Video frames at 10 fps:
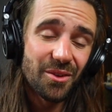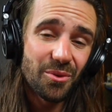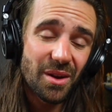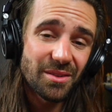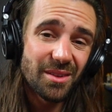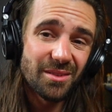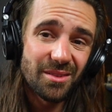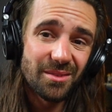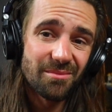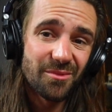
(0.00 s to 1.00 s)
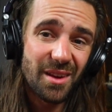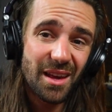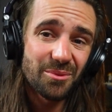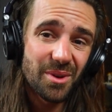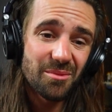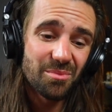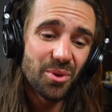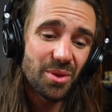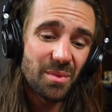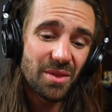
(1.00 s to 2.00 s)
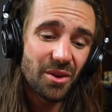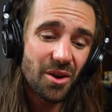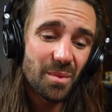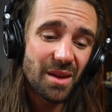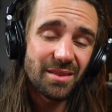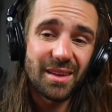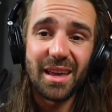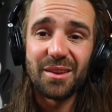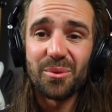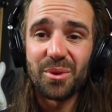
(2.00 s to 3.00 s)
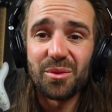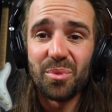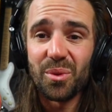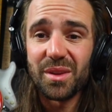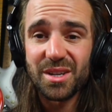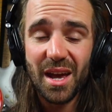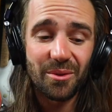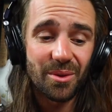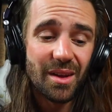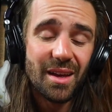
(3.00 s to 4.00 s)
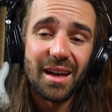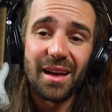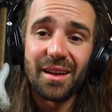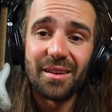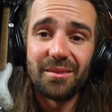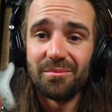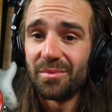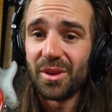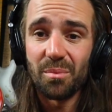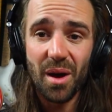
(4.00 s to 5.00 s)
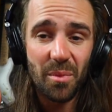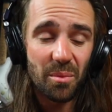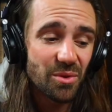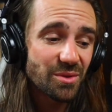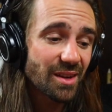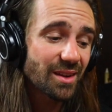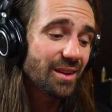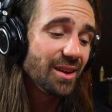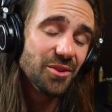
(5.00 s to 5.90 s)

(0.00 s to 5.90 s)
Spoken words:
Questions for next week, put them in the comments. Again, if you want to support the channel, you can buy my music.